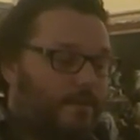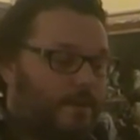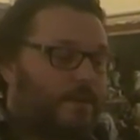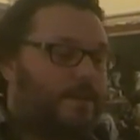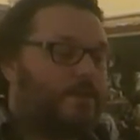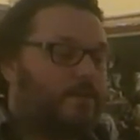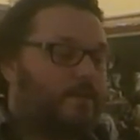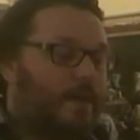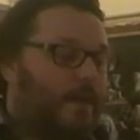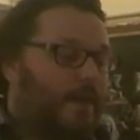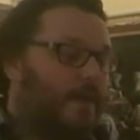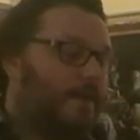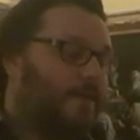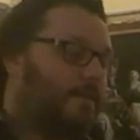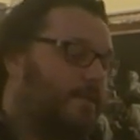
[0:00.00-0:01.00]
features of
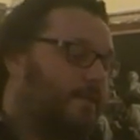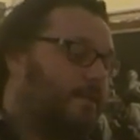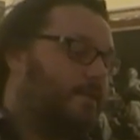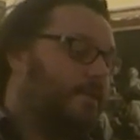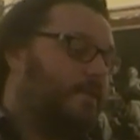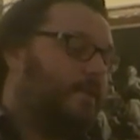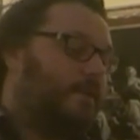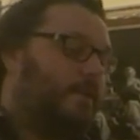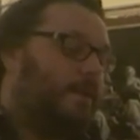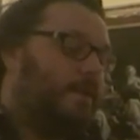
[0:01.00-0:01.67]
that is that